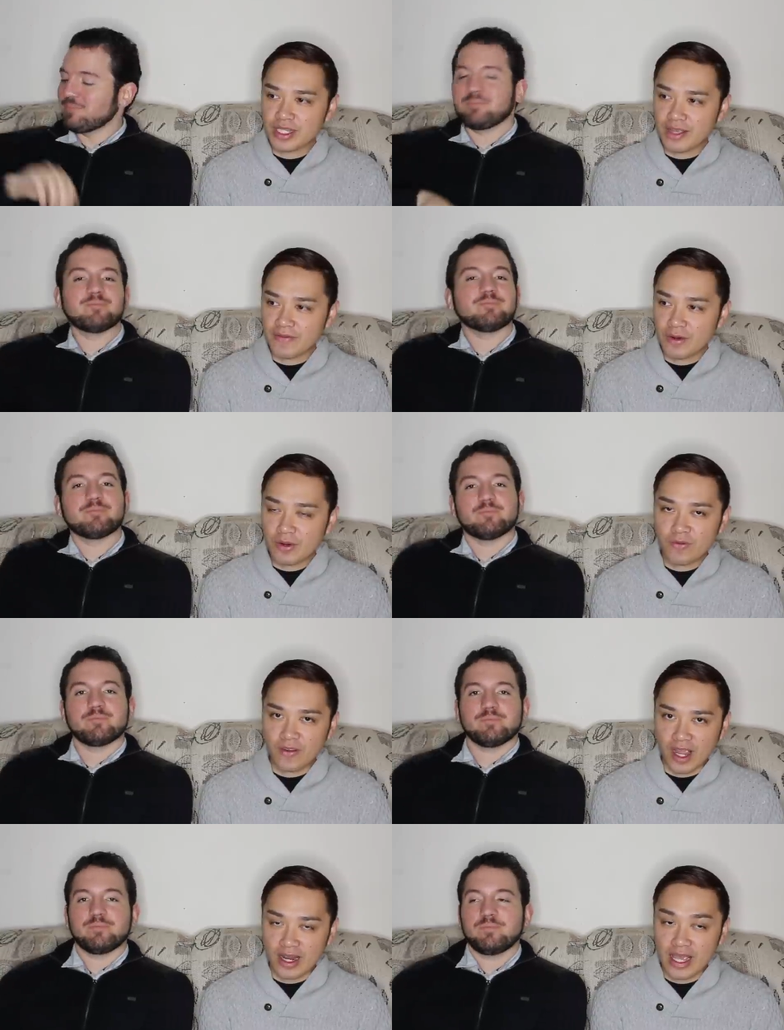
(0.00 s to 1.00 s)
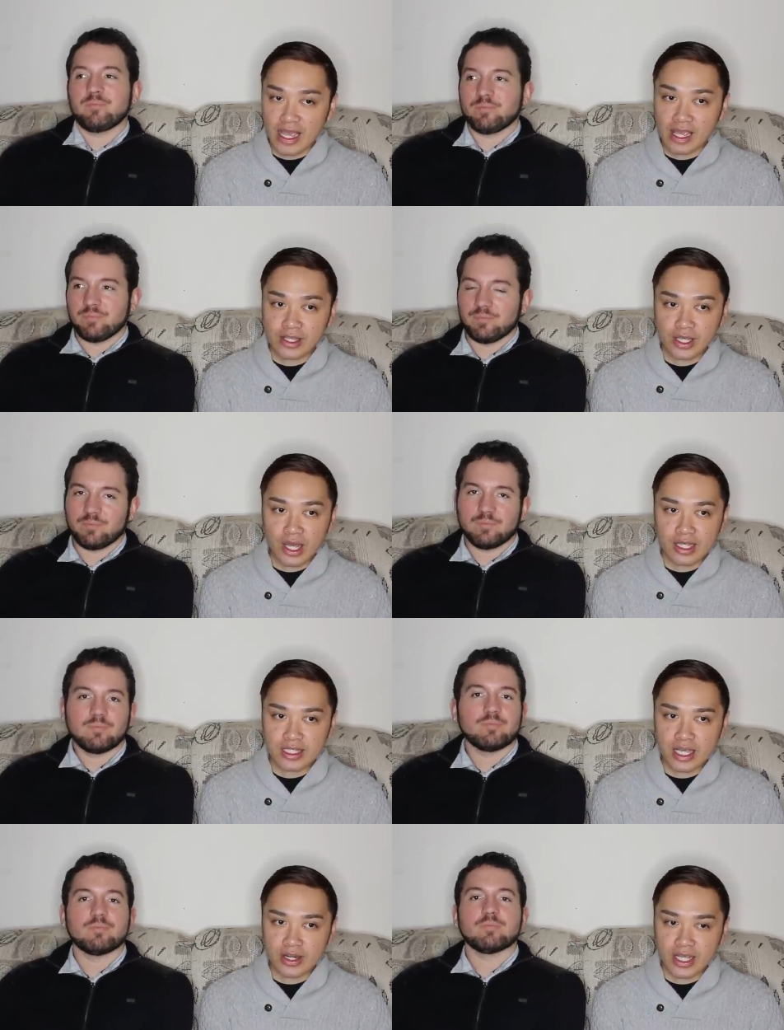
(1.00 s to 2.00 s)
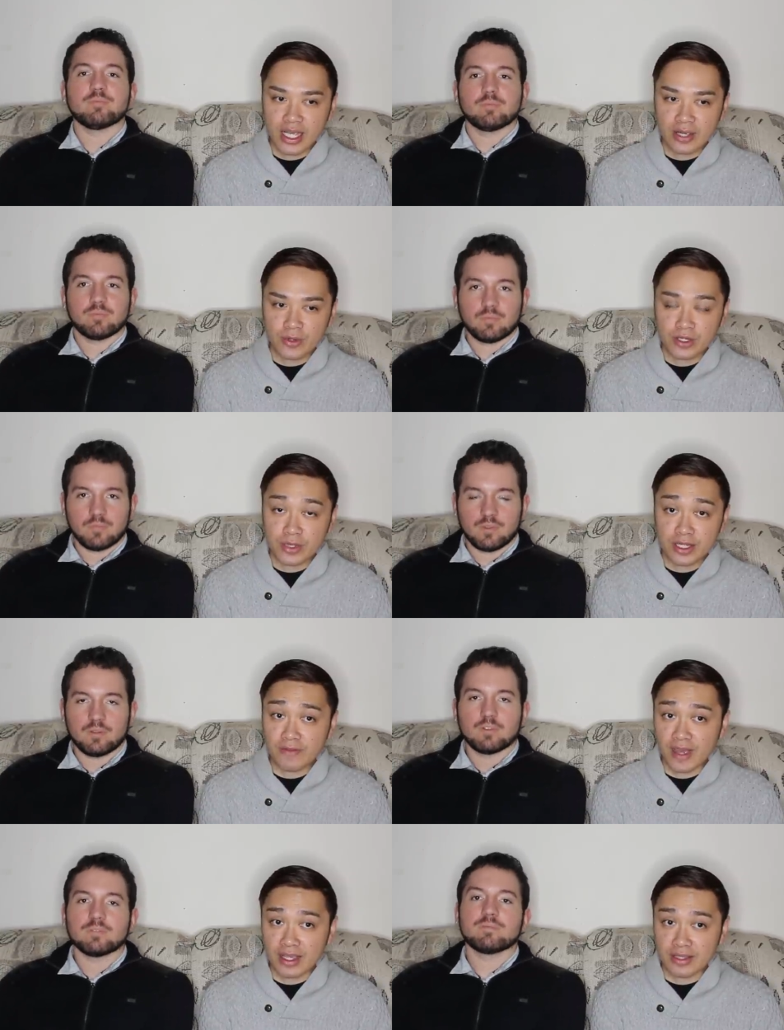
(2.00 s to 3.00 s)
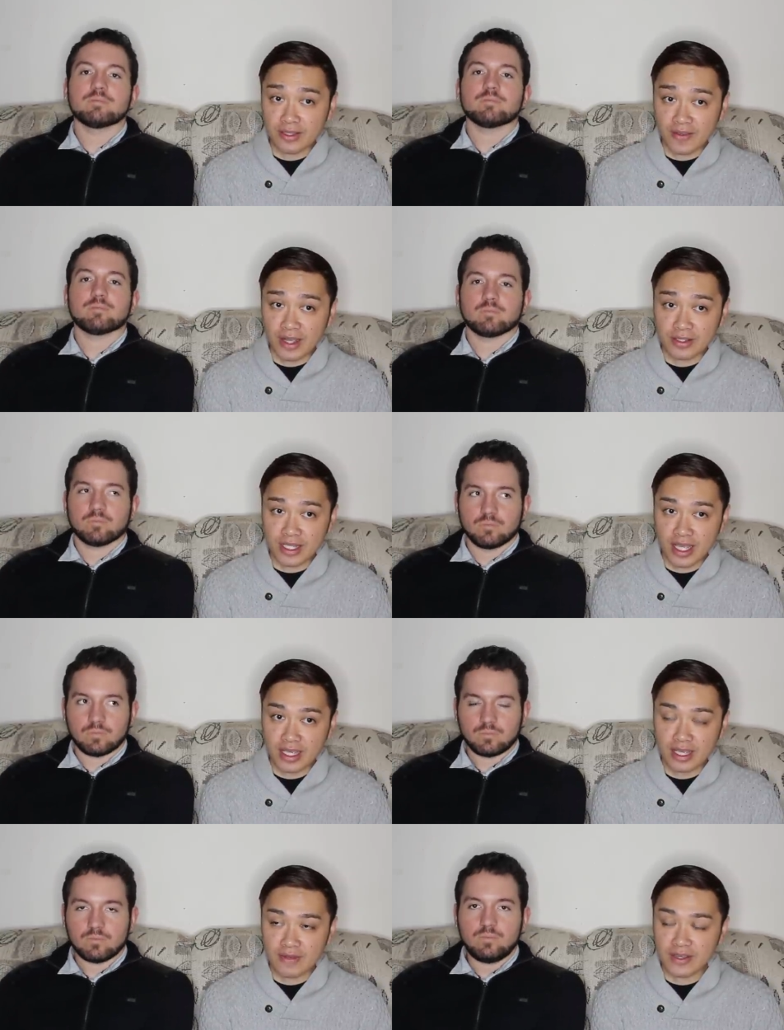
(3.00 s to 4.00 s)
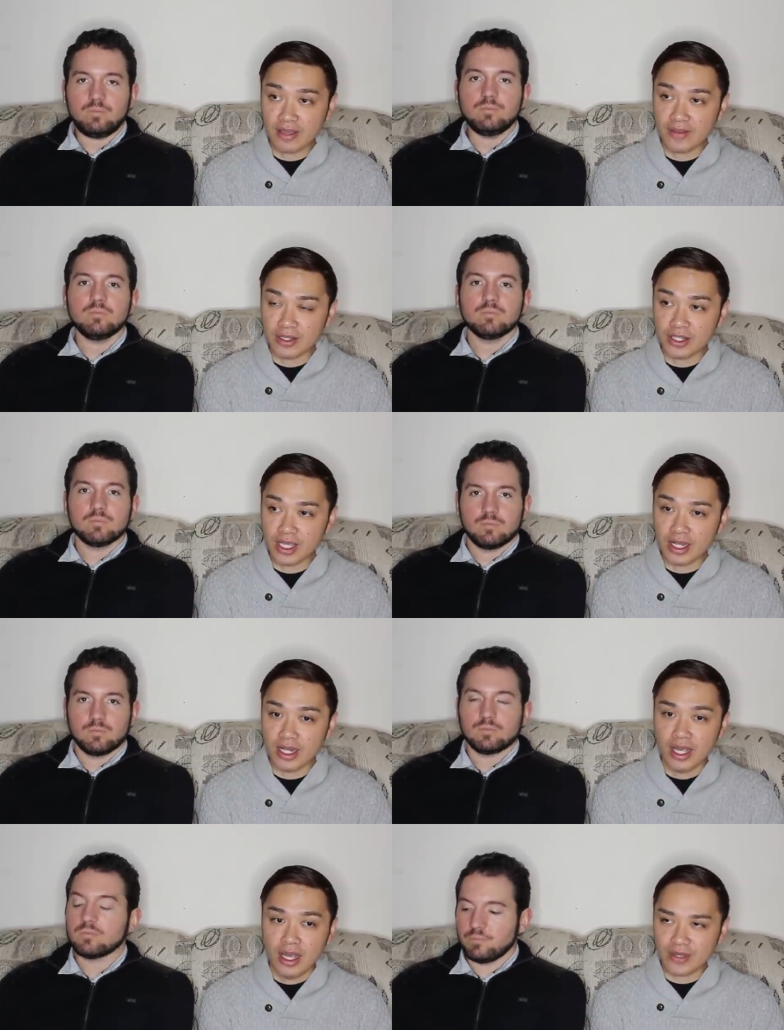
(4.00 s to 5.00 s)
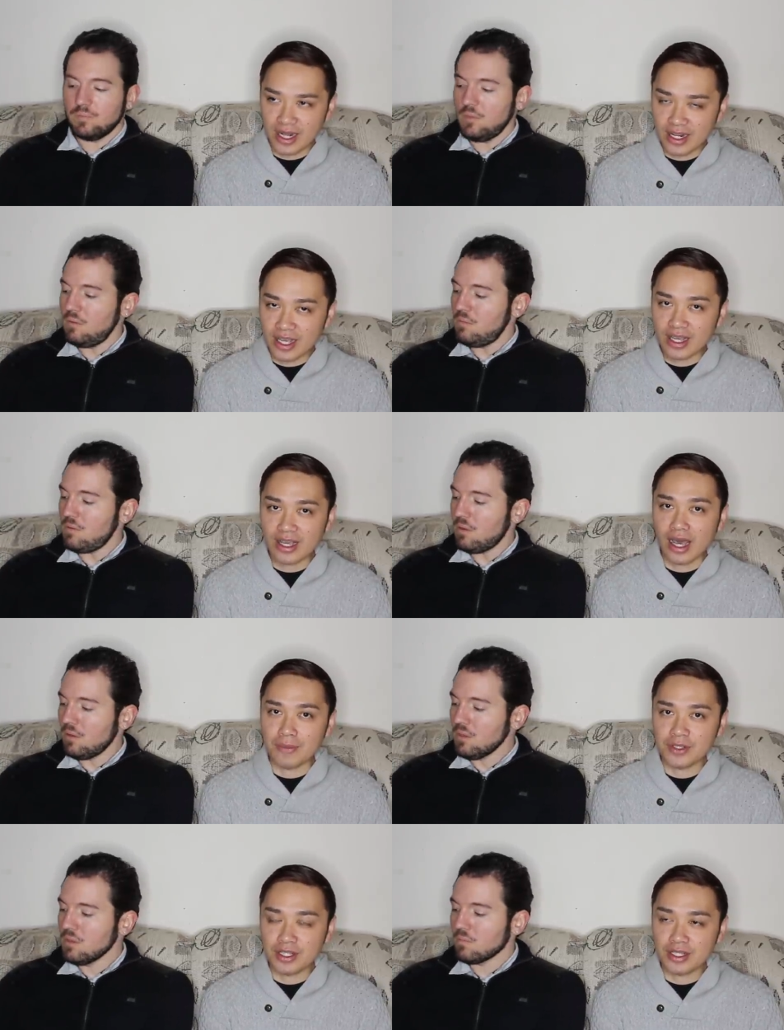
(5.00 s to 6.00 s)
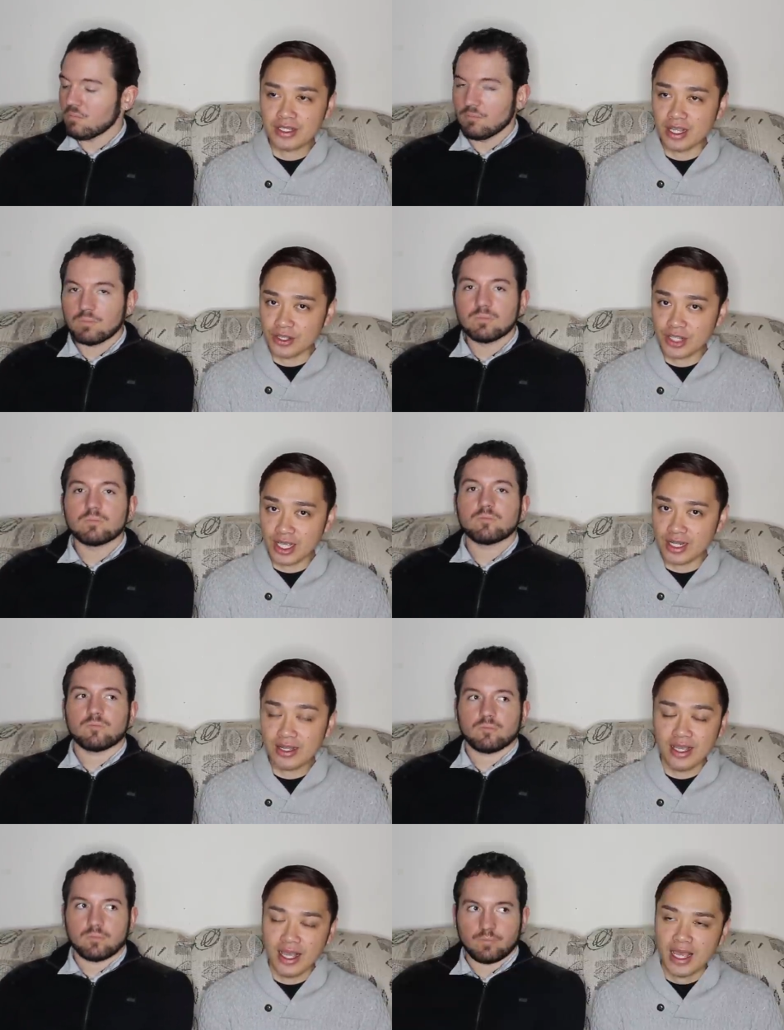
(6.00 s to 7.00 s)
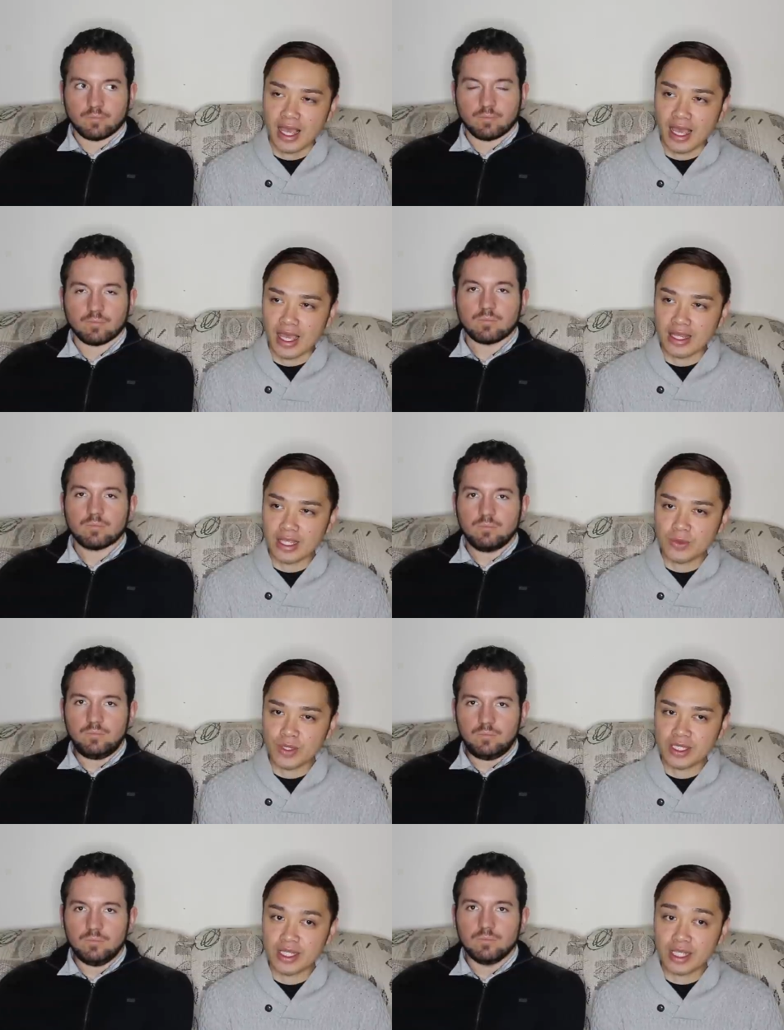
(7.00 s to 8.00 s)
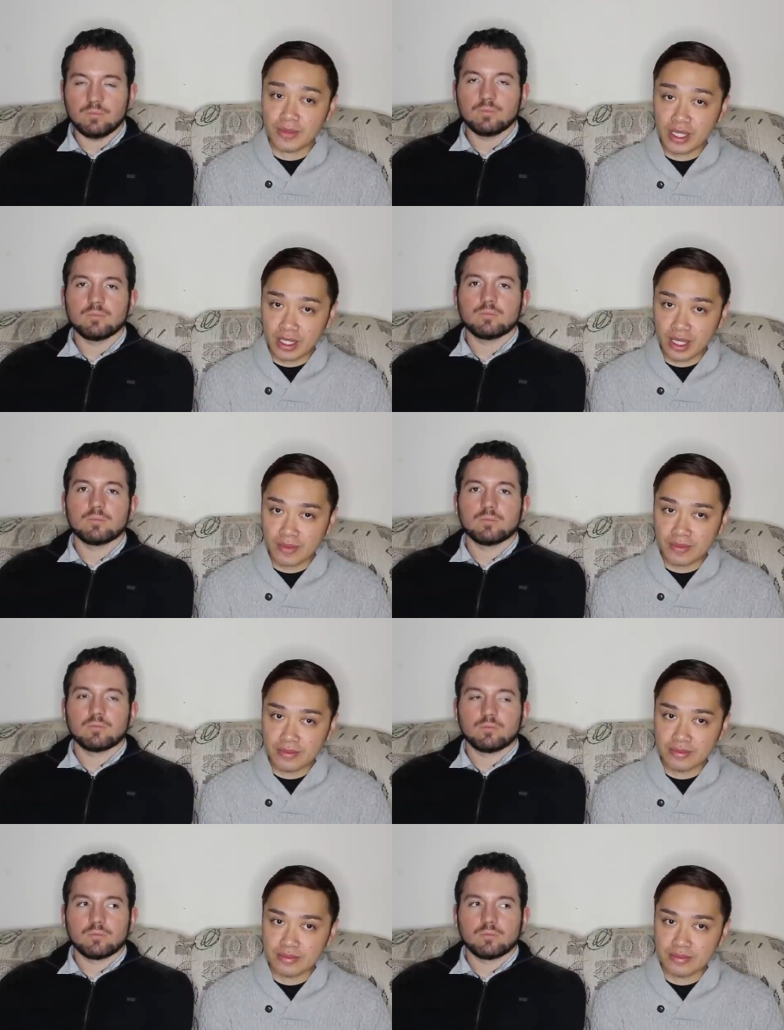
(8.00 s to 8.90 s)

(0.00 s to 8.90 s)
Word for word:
Speaker 1: was it for Friday. So on Saturday, which was the, fa the final day of the convention, we had an uh, optional luncheon. And this was the W Club